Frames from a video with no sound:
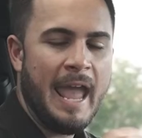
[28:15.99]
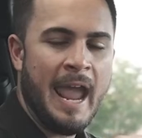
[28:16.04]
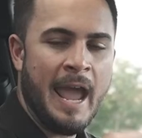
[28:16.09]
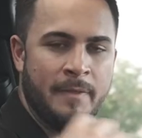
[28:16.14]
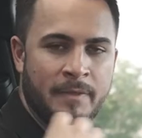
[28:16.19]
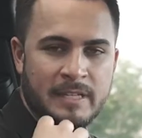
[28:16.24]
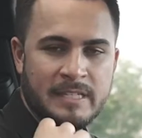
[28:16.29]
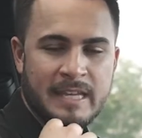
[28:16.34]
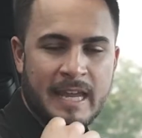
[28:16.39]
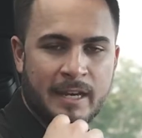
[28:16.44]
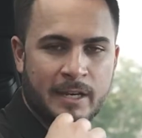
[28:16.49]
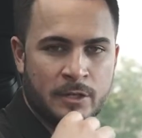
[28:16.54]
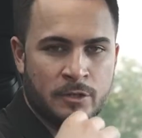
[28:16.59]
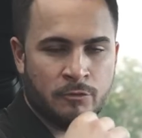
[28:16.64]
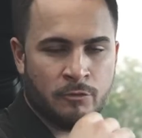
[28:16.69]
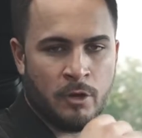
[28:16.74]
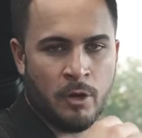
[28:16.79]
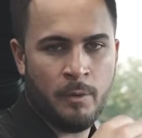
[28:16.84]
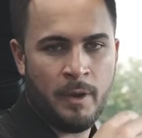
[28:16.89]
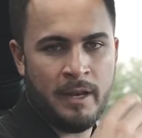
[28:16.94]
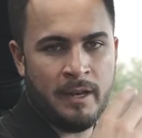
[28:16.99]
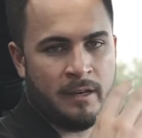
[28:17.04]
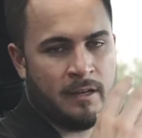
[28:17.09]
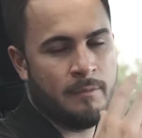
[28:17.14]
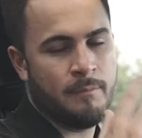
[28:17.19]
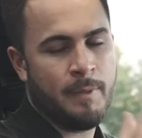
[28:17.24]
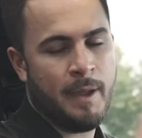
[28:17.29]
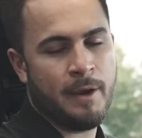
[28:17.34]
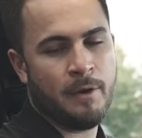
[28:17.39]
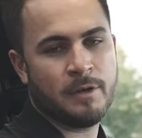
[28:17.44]
and the second row in a
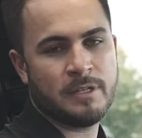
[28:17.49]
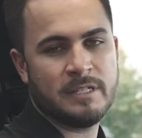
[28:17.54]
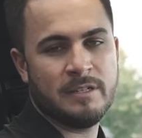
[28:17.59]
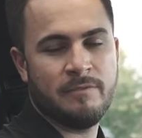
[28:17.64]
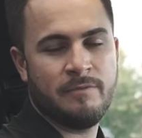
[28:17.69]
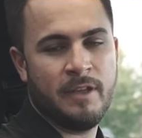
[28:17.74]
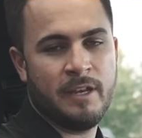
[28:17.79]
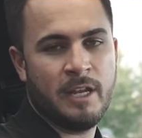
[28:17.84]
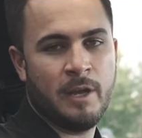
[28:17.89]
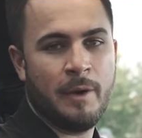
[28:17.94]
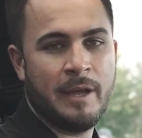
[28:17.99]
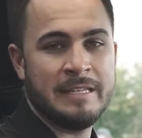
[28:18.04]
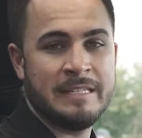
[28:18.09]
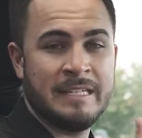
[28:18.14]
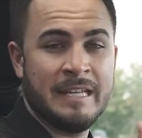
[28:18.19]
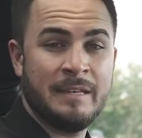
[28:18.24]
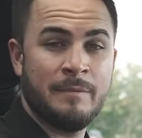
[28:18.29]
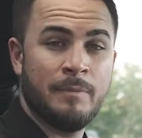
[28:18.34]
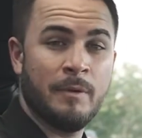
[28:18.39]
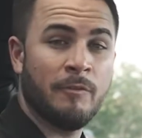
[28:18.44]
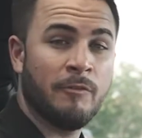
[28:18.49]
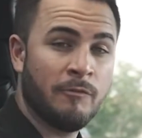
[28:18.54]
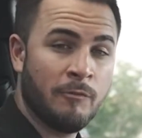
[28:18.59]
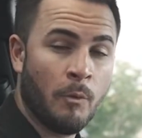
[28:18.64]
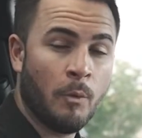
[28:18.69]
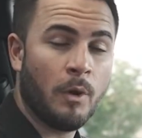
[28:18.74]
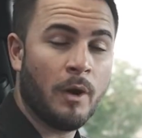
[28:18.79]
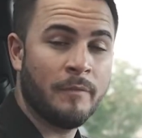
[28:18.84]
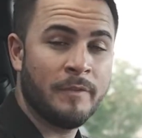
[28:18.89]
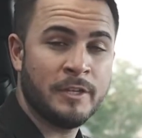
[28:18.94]
comparison video I did
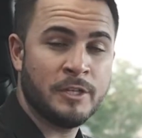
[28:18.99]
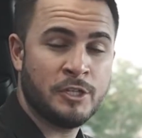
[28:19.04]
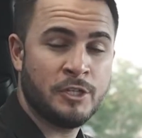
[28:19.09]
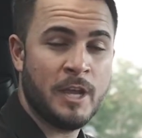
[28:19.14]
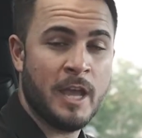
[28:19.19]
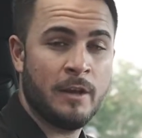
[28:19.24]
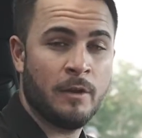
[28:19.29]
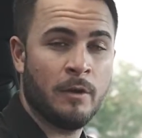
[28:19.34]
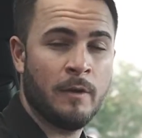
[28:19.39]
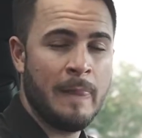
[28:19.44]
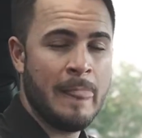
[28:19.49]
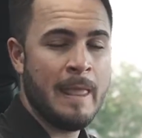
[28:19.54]
before on this channel